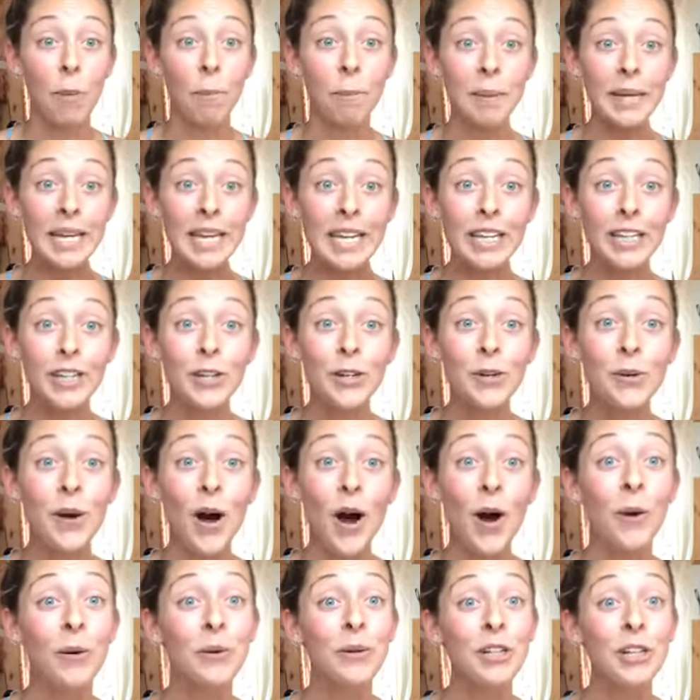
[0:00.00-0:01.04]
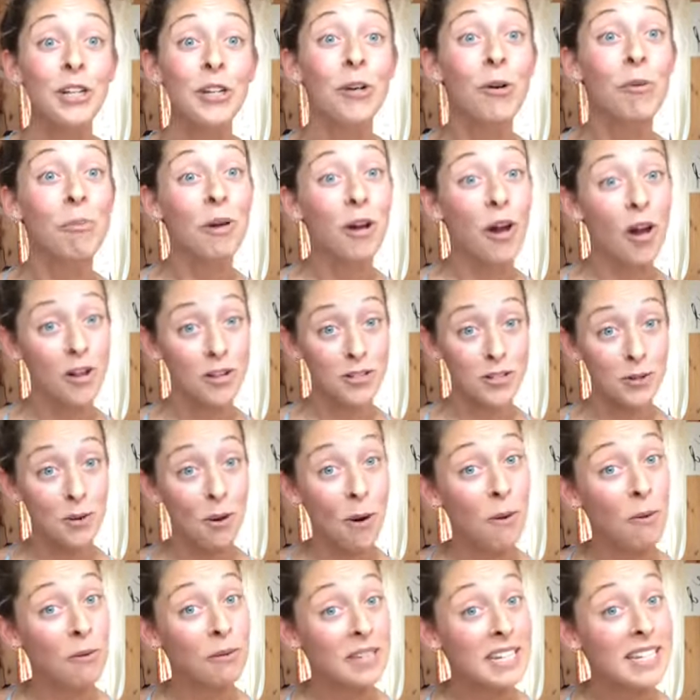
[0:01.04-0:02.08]
be you, own you, but also
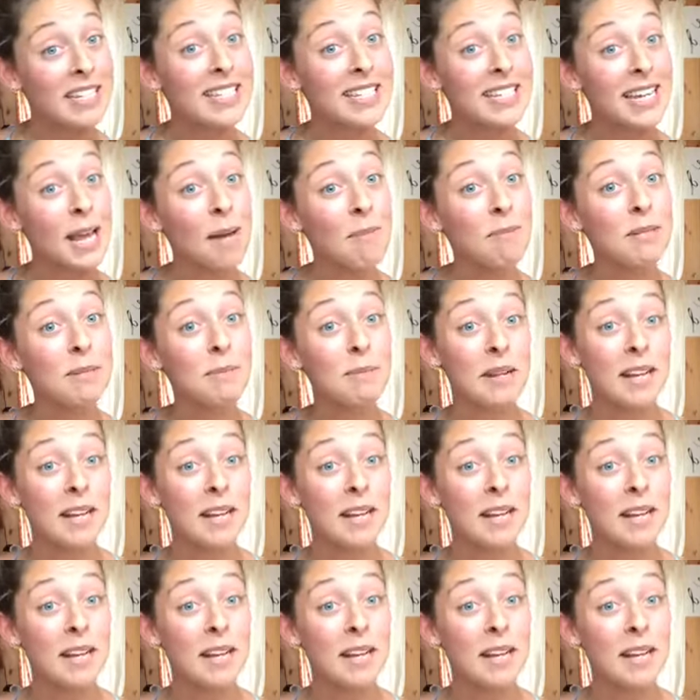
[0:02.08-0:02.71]
own these tips,